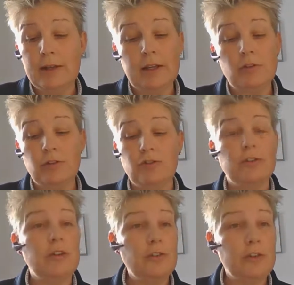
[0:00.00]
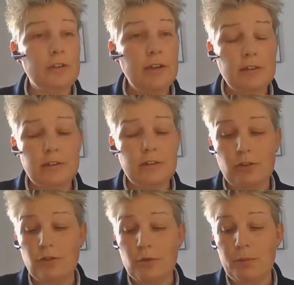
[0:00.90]
It includes strategic sites
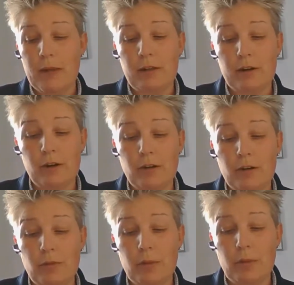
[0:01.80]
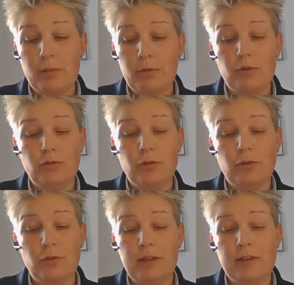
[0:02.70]
such as Drumpellier Country Park,
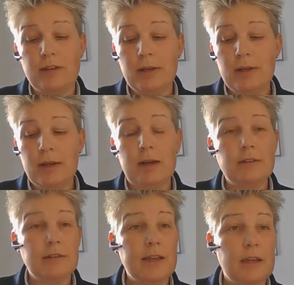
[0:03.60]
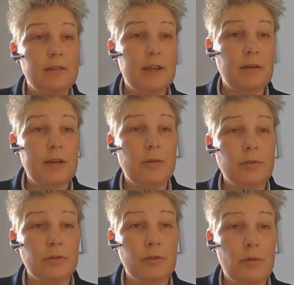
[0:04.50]
Broadridge Stadium and the Kent Time
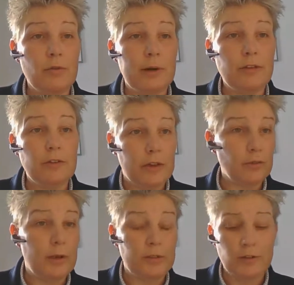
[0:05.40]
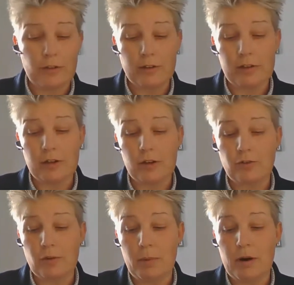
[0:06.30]
Capsule in Coatbridge, as well as Strathclyde
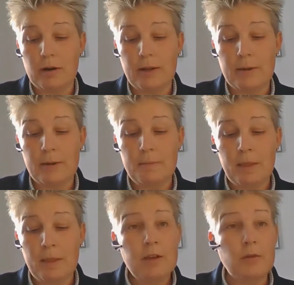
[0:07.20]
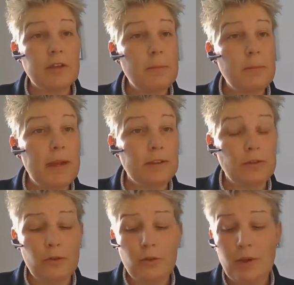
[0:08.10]
Country Park. Within
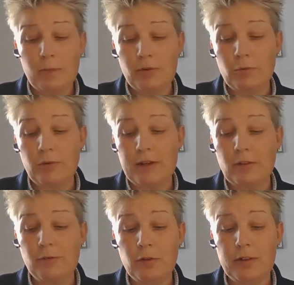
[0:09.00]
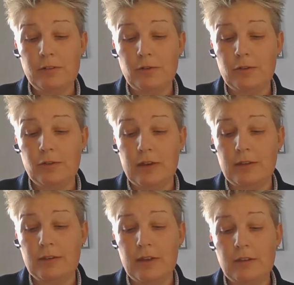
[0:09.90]
Appendix 2, members will find a full list of
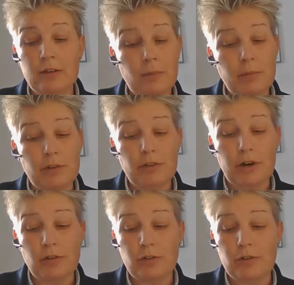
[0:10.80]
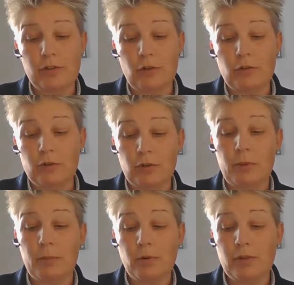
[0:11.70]
sites, the number of chargers installed
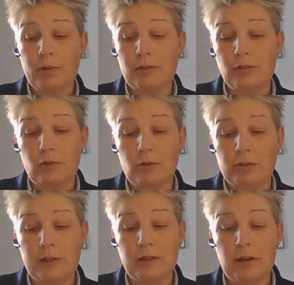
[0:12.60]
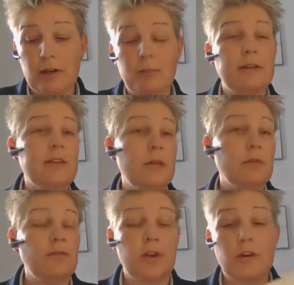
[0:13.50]
or proposed to be installed and the number and
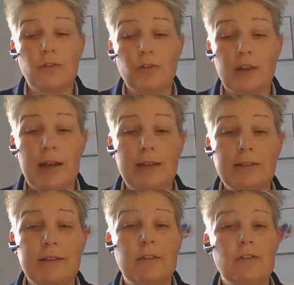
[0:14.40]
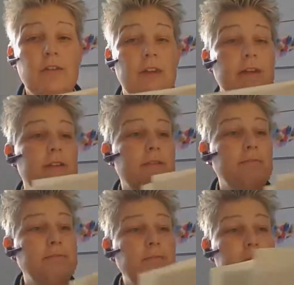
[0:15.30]
type of chargers at each site.
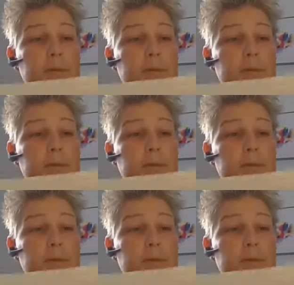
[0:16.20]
